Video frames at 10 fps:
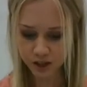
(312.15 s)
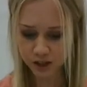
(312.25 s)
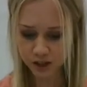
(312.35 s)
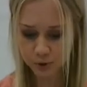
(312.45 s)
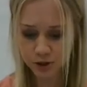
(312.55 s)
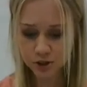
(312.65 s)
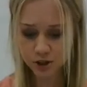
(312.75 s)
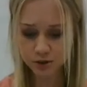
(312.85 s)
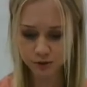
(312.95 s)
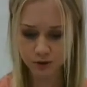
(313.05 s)
He pushed
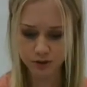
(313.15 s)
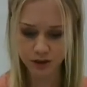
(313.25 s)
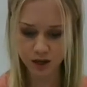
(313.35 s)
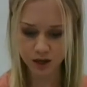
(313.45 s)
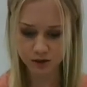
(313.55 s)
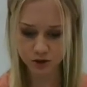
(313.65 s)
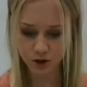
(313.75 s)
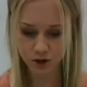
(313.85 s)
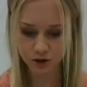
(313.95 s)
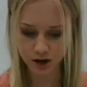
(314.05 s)
on through the thick,
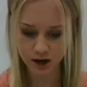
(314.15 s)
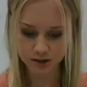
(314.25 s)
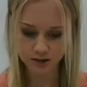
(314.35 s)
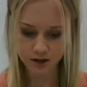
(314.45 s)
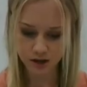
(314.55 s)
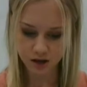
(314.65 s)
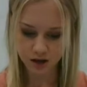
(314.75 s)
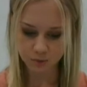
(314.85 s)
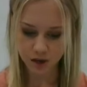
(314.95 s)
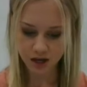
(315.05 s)
tall grass,
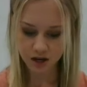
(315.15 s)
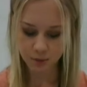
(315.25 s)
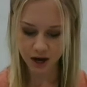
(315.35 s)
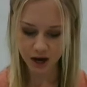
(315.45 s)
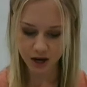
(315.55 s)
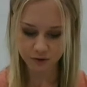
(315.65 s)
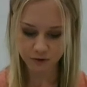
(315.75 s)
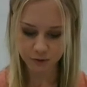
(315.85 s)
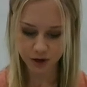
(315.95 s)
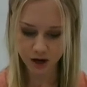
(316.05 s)
making a path
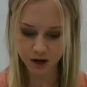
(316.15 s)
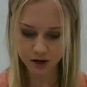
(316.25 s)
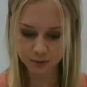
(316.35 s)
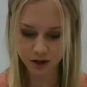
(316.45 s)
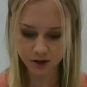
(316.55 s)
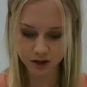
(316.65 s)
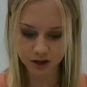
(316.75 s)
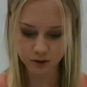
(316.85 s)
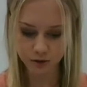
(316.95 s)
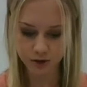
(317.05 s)
for Ma and Mary
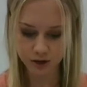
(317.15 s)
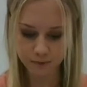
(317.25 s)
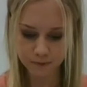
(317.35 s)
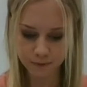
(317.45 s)
and Laura.